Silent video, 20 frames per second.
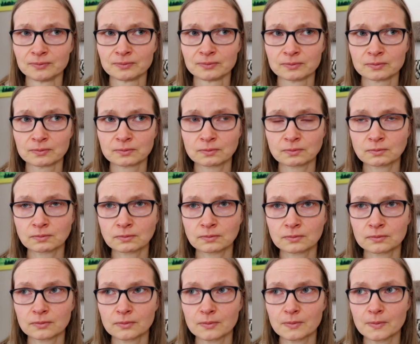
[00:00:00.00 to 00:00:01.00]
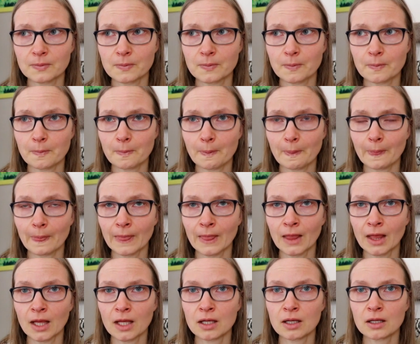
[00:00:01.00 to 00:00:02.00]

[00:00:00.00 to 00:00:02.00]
Nothing is said.